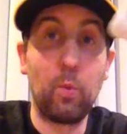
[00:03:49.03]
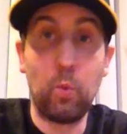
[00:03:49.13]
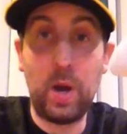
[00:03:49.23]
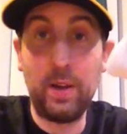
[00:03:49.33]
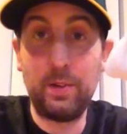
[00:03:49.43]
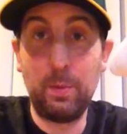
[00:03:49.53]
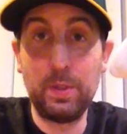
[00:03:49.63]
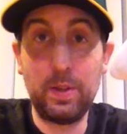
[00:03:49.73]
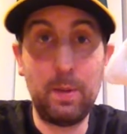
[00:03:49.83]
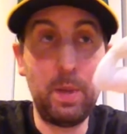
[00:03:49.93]
Why
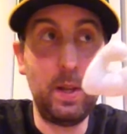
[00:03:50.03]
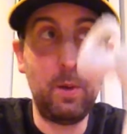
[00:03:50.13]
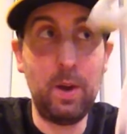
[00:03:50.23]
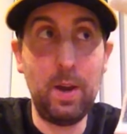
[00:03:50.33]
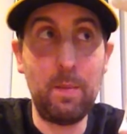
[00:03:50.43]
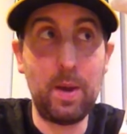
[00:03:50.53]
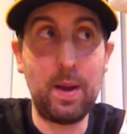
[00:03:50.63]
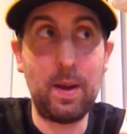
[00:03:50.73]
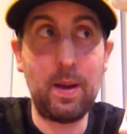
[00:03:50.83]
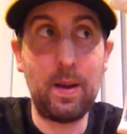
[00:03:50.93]
Superstar Billy Graham?
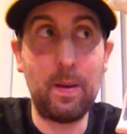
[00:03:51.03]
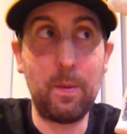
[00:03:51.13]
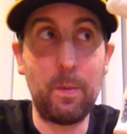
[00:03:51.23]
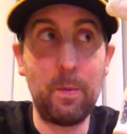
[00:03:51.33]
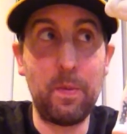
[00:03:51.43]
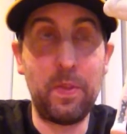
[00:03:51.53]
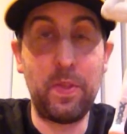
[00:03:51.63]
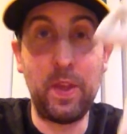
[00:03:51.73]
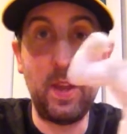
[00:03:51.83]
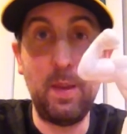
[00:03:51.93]

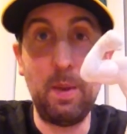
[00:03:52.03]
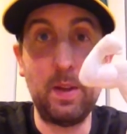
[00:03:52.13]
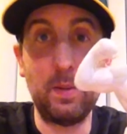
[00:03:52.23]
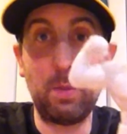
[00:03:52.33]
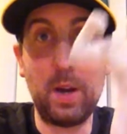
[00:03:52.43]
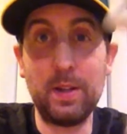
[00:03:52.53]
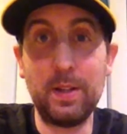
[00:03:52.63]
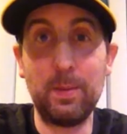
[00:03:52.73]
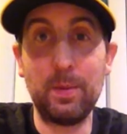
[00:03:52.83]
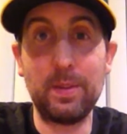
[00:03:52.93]
Thinking about this
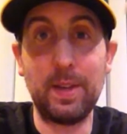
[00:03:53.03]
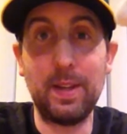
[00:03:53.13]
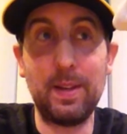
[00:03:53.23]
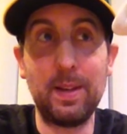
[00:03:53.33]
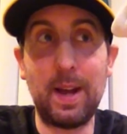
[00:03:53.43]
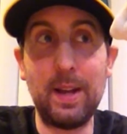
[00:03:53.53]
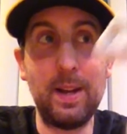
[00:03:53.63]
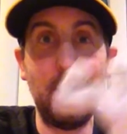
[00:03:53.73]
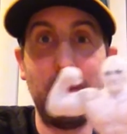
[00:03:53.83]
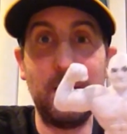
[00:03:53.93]
project, it was like I
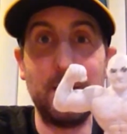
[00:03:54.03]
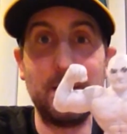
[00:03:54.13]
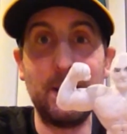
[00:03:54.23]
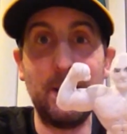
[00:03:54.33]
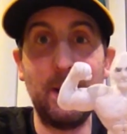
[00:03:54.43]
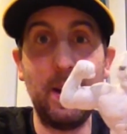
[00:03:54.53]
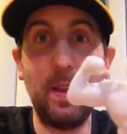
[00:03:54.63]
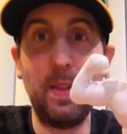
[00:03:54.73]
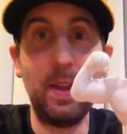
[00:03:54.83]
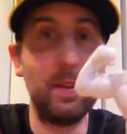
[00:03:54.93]
didn't even consider
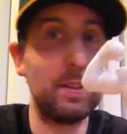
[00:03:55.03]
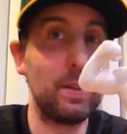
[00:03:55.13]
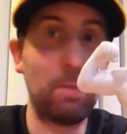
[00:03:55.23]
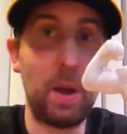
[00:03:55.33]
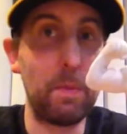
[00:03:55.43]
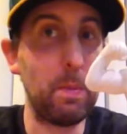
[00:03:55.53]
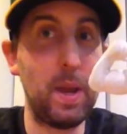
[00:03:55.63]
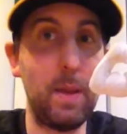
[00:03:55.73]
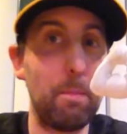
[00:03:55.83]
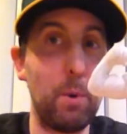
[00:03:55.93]
anything else. It just popped in my
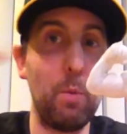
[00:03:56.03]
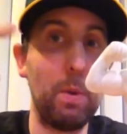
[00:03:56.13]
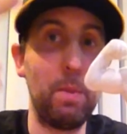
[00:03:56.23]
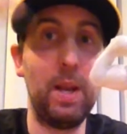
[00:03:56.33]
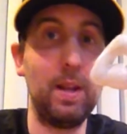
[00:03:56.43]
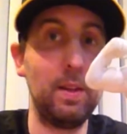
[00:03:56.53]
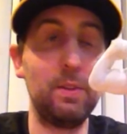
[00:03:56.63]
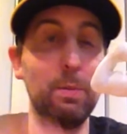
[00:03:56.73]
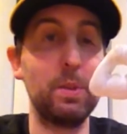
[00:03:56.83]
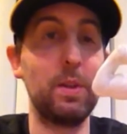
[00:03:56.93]
head, boom, immediately,
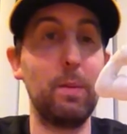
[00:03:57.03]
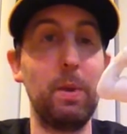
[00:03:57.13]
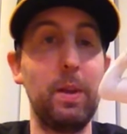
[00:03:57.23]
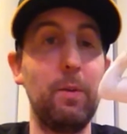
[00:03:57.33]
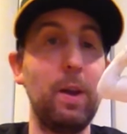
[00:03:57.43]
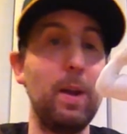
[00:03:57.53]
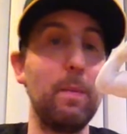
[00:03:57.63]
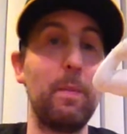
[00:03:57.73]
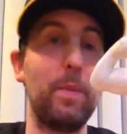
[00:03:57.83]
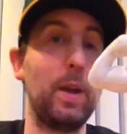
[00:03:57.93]
Superstar Billy
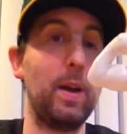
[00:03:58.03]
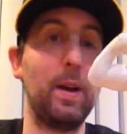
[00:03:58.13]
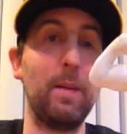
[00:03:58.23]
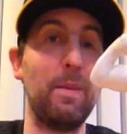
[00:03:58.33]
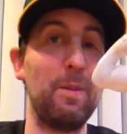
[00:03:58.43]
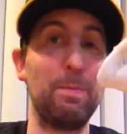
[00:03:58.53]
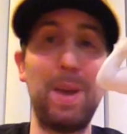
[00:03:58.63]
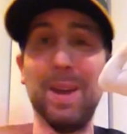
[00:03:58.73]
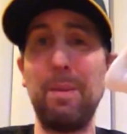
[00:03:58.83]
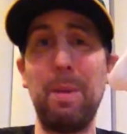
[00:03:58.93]
Graham. I was
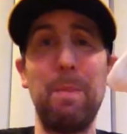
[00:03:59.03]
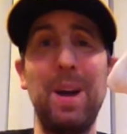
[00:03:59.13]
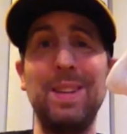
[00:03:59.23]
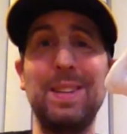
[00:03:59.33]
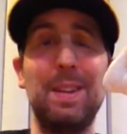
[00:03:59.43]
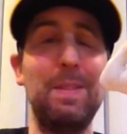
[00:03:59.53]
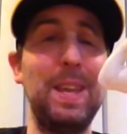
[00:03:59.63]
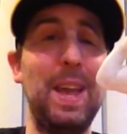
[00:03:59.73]
back in my mindset of the